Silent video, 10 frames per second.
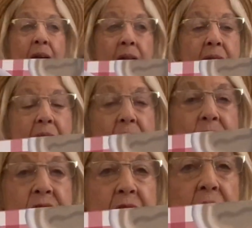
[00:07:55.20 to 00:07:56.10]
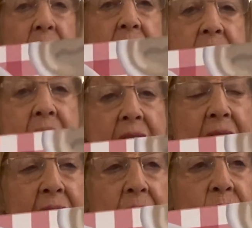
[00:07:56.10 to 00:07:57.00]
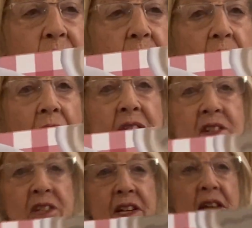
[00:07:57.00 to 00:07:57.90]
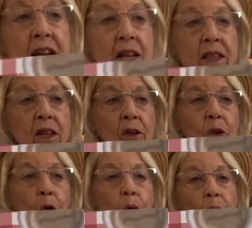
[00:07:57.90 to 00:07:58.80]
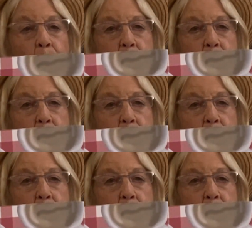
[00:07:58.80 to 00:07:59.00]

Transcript: And evidently they advertised it in the local